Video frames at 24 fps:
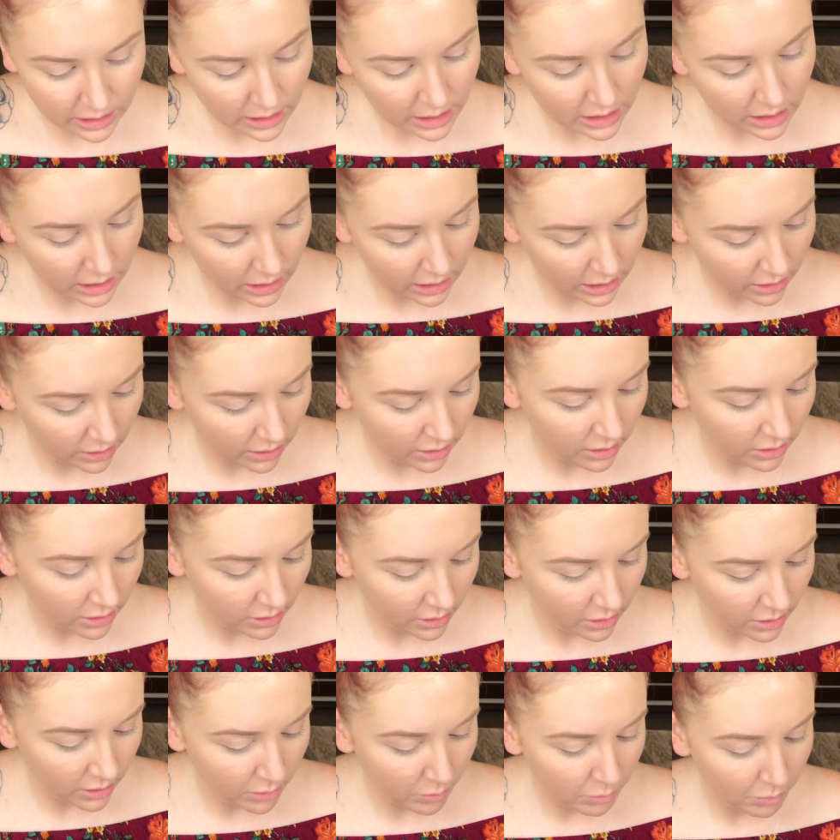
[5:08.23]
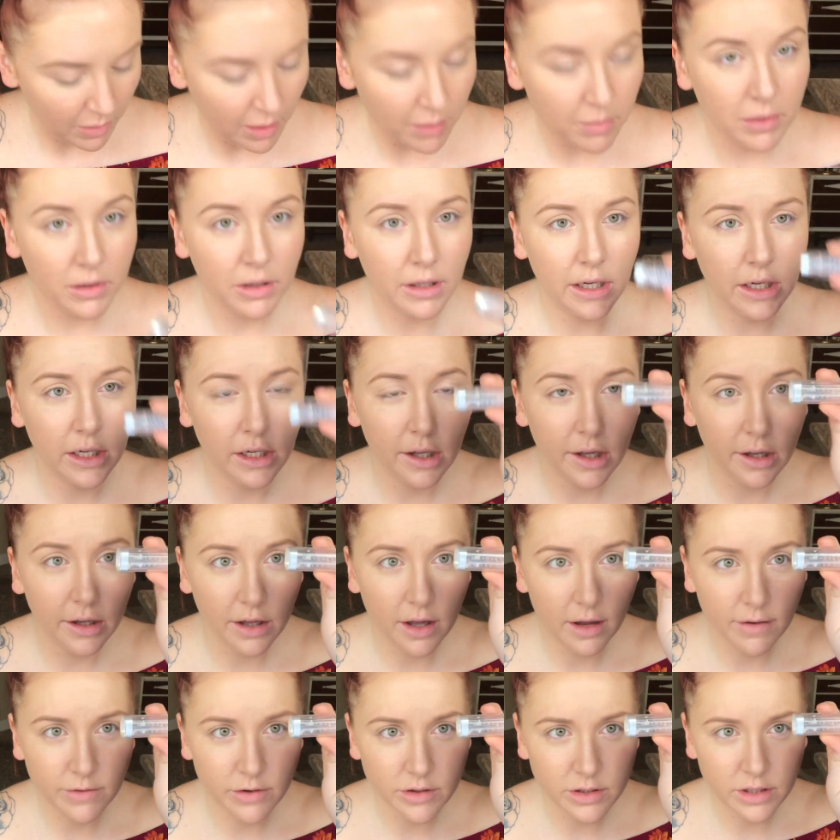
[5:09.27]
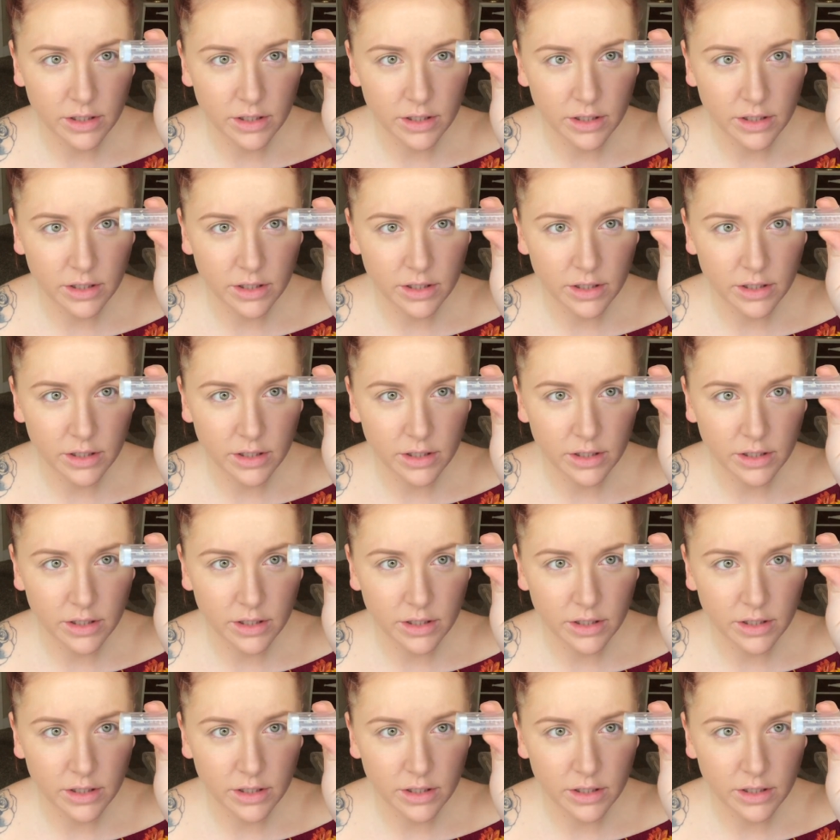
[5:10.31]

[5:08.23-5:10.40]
the Maybelline Cover